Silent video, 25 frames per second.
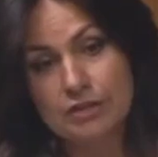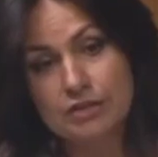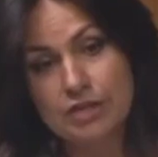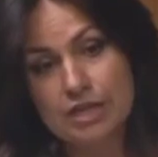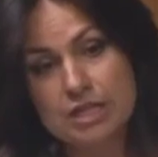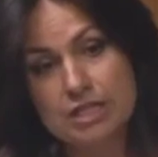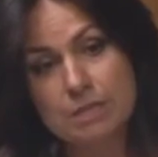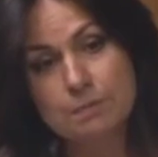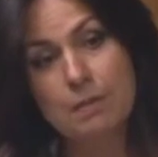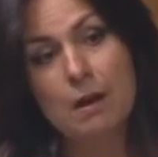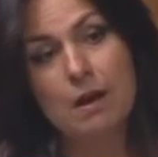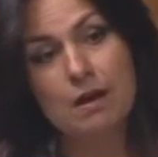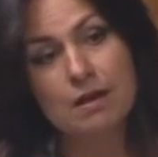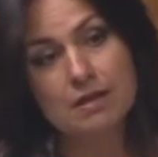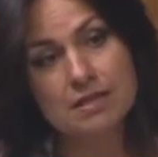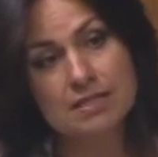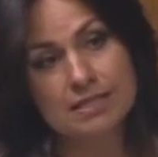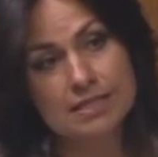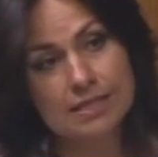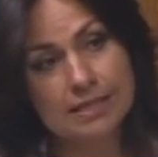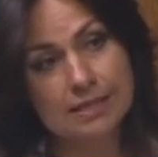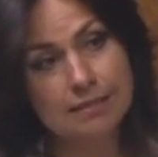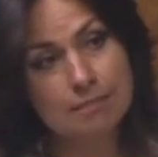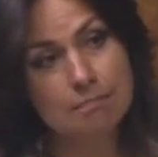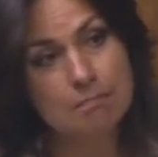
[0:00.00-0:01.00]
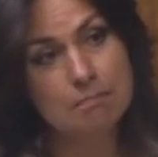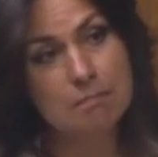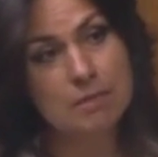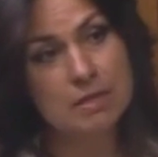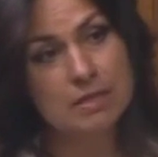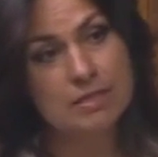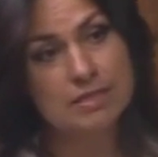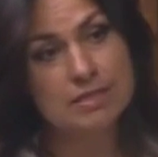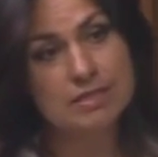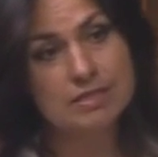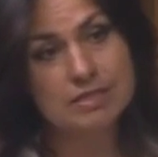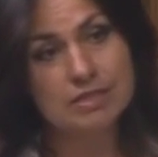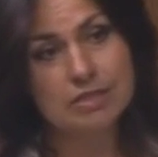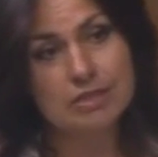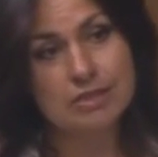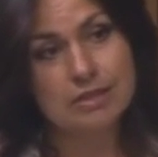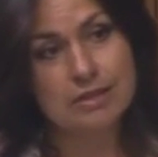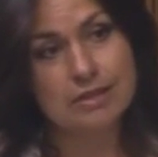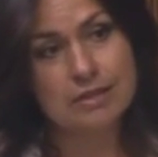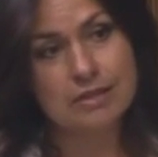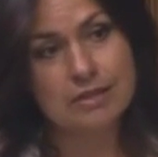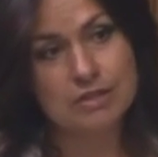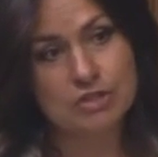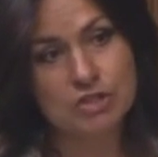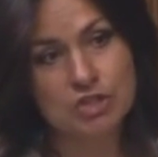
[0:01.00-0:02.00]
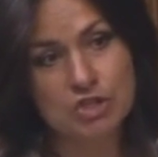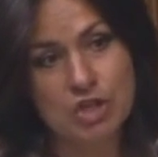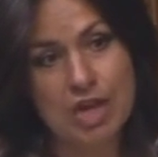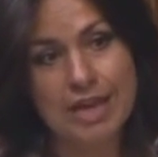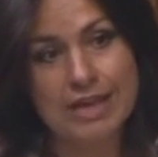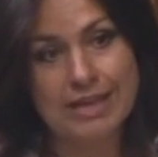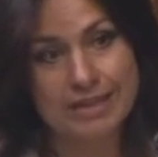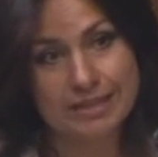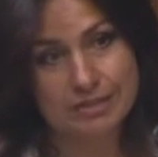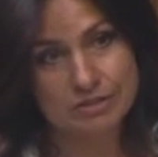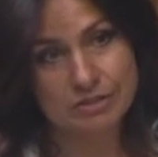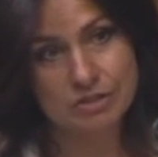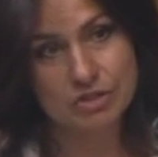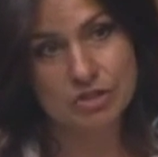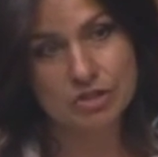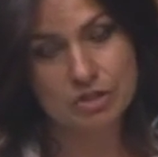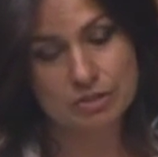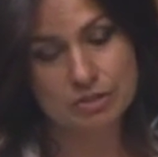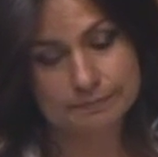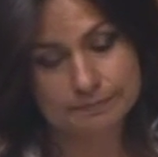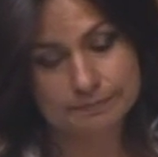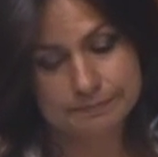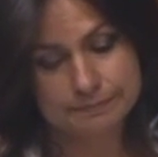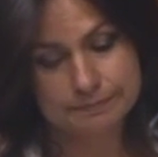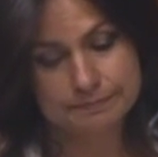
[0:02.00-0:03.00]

This party must change.